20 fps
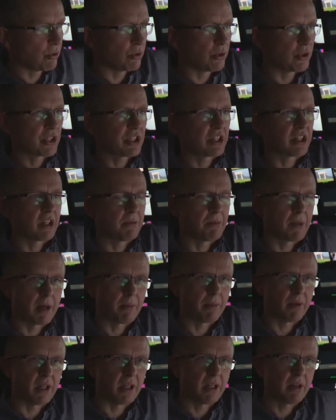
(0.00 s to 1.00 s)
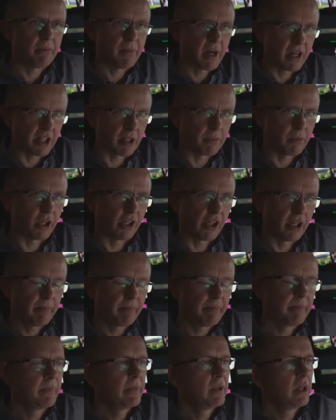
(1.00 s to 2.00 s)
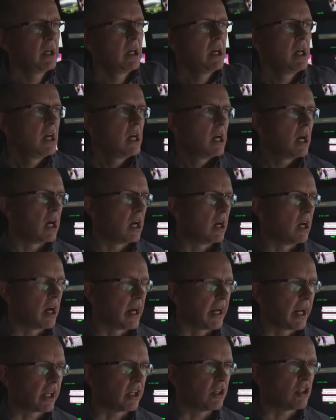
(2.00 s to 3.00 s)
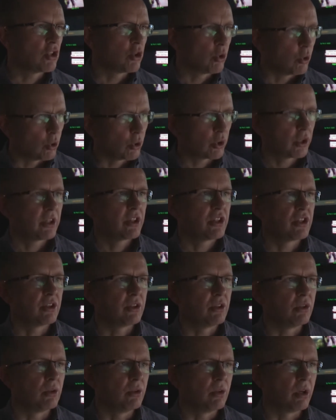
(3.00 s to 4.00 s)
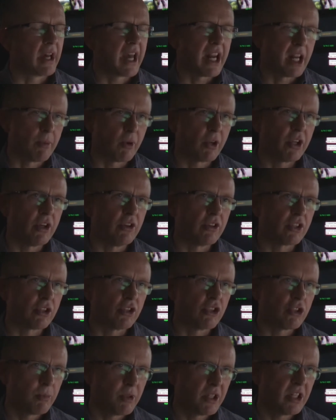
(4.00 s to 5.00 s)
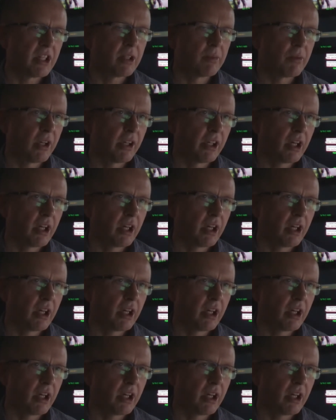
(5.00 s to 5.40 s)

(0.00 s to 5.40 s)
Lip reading: source that might be part of the programme. And I can talk to anybody who's contributing to the